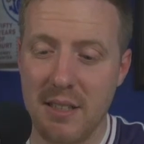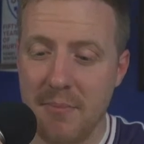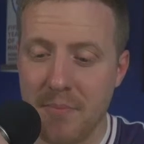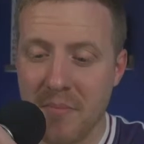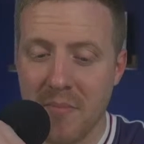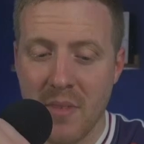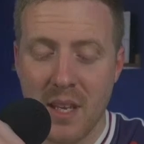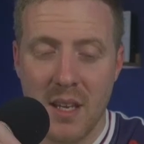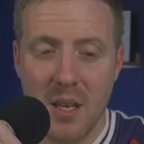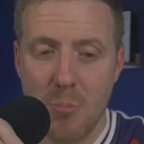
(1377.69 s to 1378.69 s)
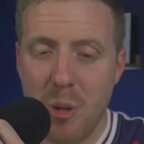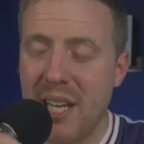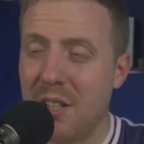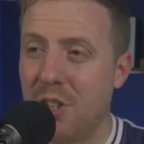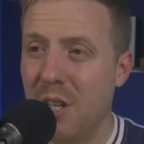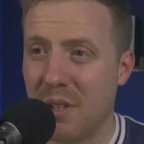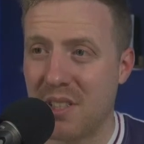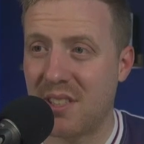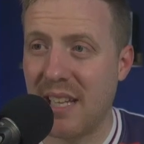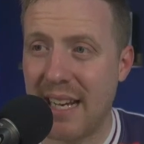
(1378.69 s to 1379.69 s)
and PSG was
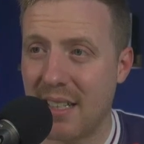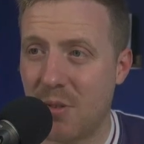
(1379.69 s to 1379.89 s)
stacked